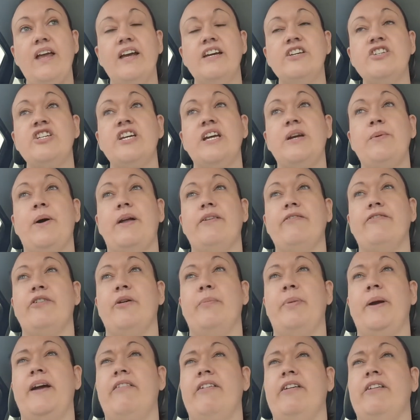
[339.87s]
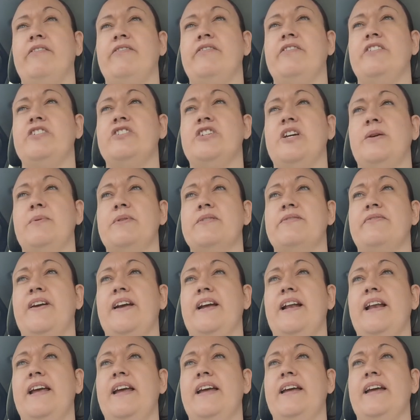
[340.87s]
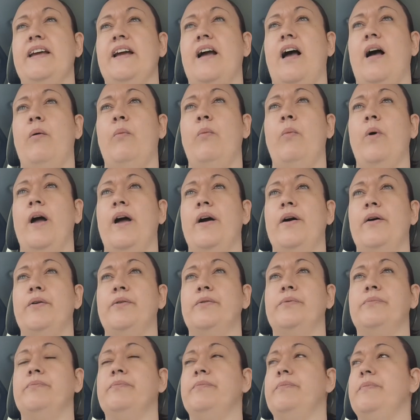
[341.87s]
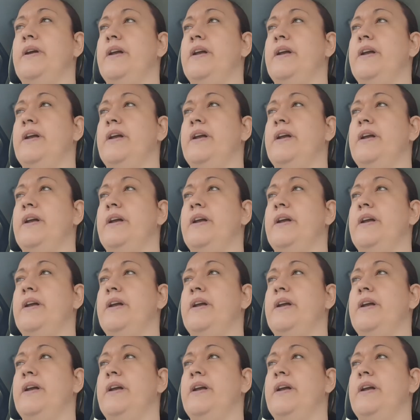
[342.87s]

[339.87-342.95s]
She went for a period of, she was feeling unwell,